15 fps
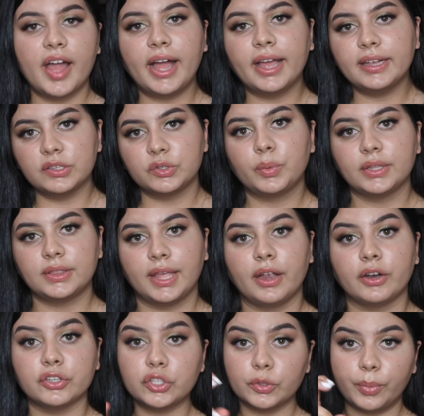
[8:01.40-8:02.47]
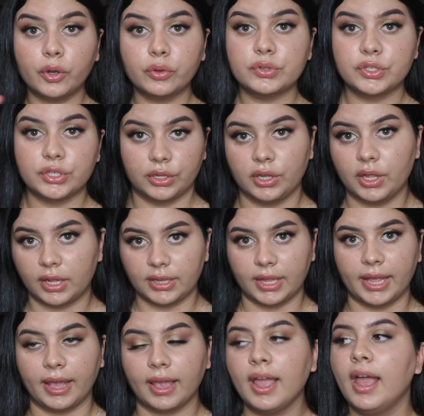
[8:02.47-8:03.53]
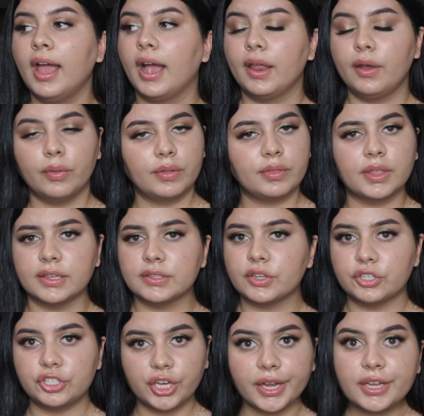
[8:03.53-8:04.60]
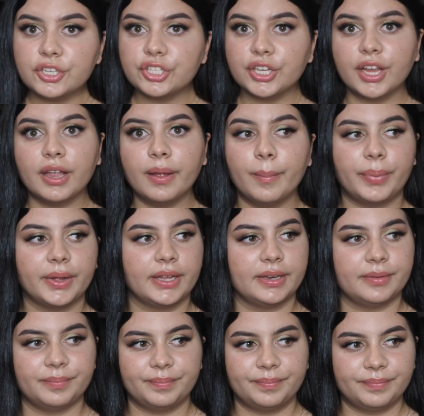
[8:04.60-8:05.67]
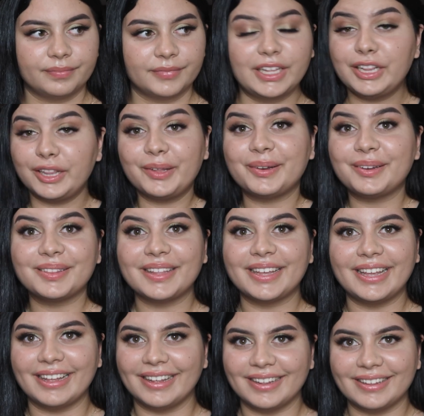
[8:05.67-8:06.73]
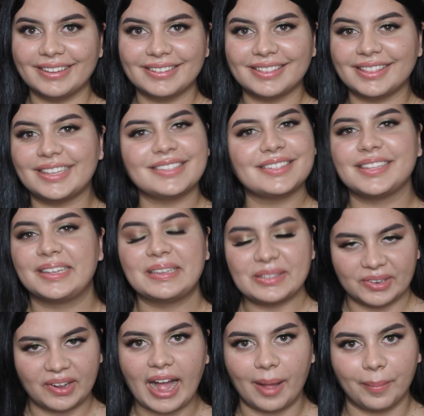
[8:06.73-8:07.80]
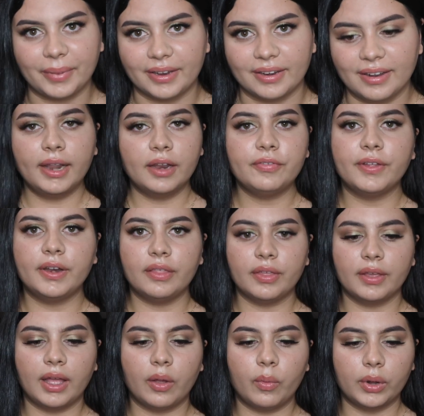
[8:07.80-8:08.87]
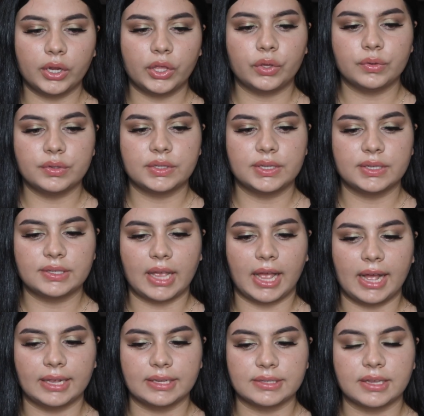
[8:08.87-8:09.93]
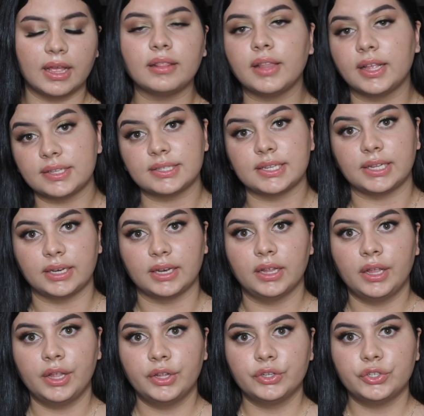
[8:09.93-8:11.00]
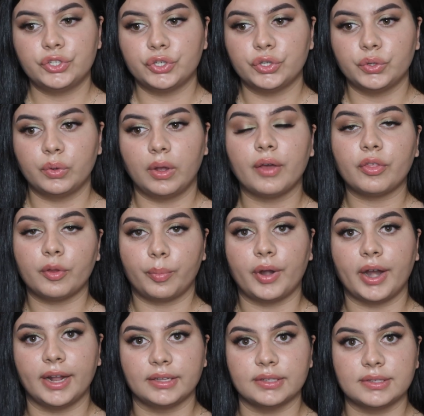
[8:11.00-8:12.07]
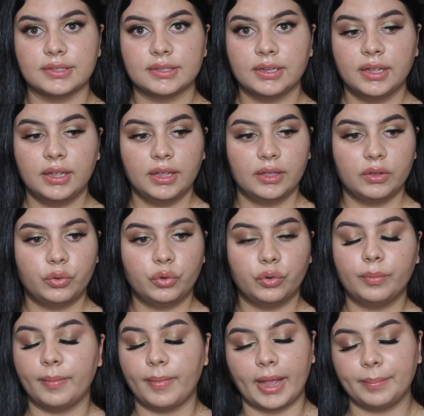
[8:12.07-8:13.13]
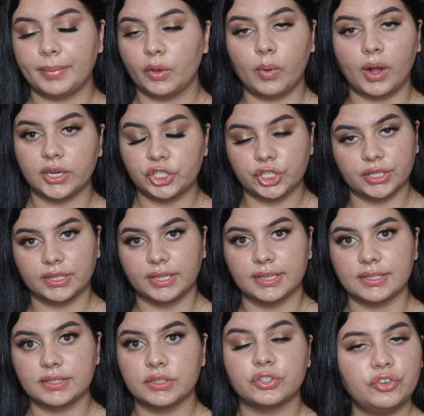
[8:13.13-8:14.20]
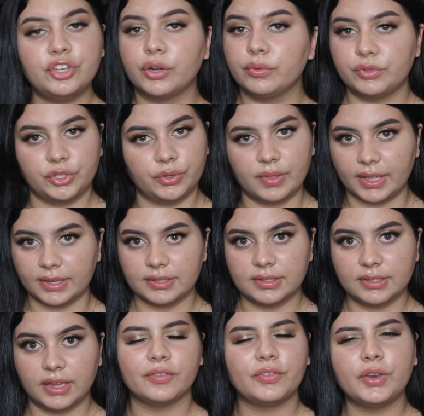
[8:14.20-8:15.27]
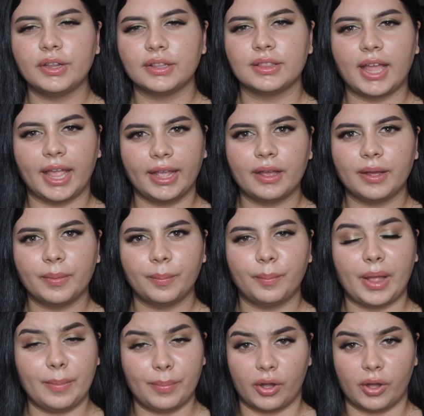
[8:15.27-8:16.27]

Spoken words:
That is what they are supposed to look like. I know that things are changing, but clearly these things still happen. And if anything, I want to use this as a lesson to other brands who might be watching this. Don't do this. If you didn't like my